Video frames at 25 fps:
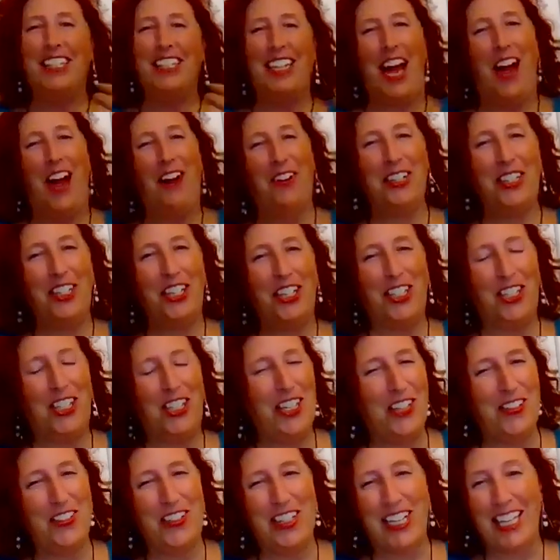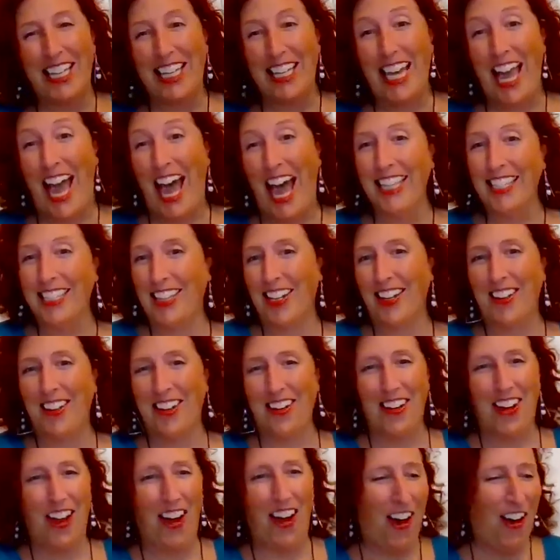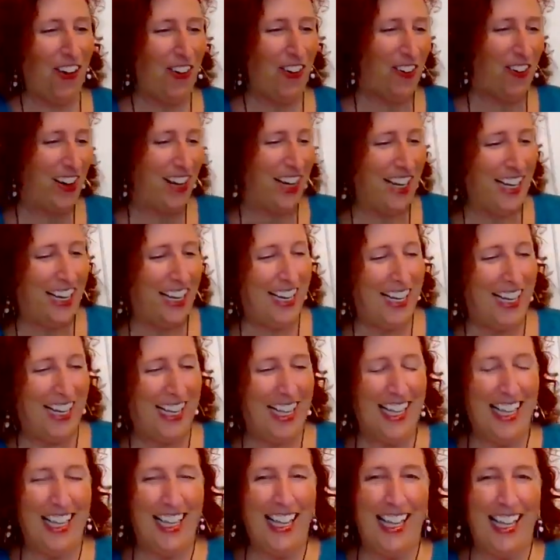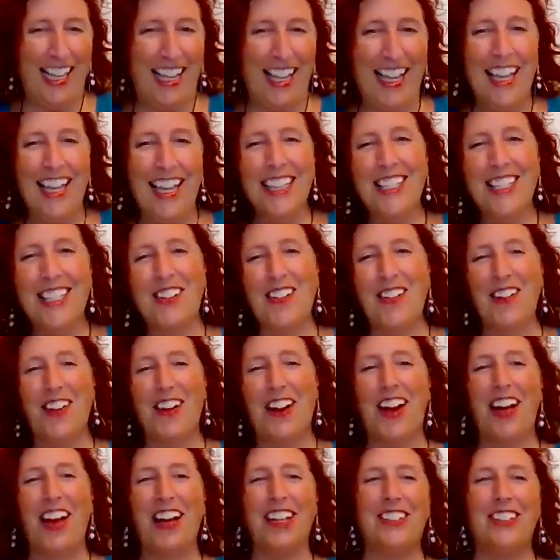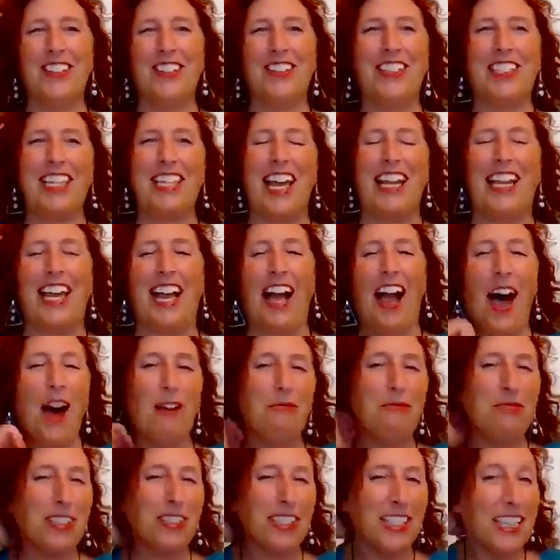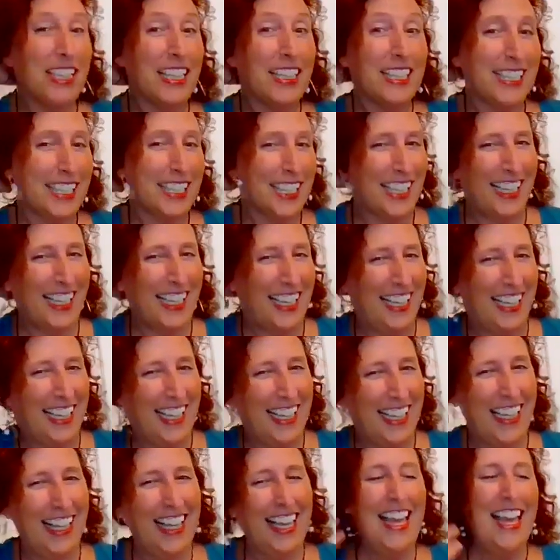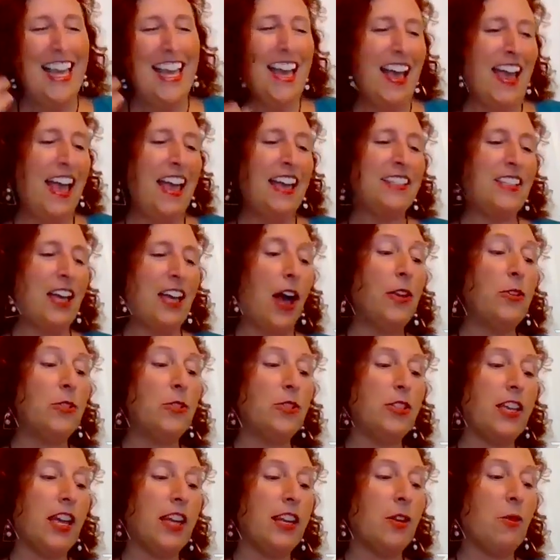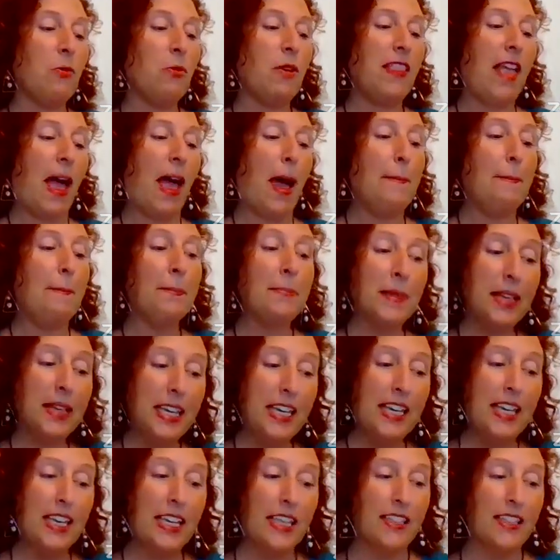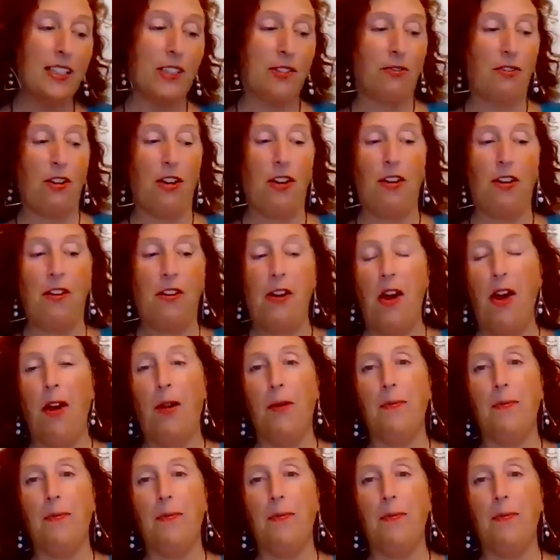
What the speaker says: we're just doing yes and no. So we're understanding opposites and understanding what that means for